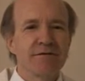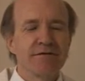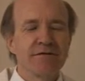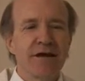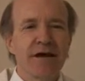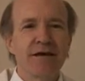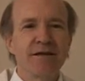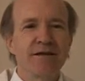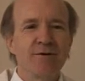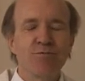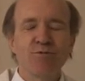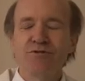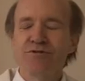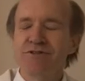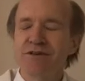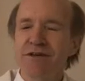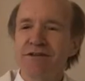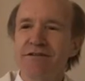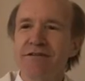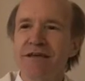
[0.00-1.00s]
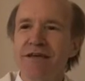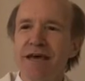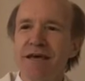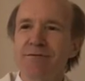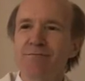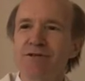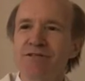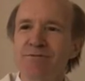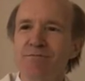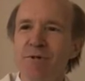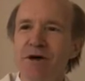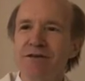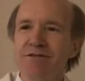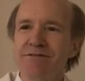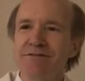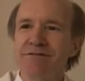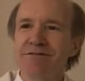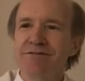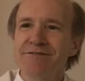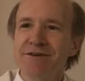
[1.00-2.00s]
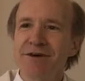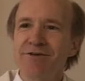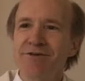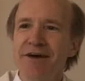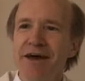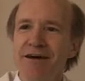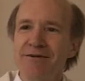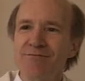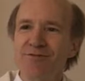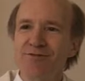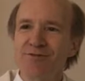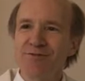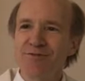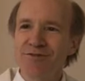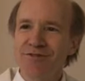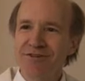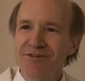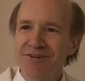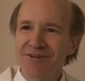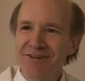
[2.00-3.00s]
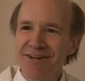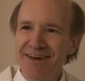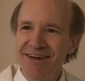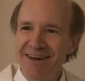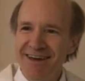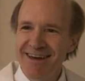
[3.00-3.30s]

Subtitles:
90% of the game is mental and the other half is physical.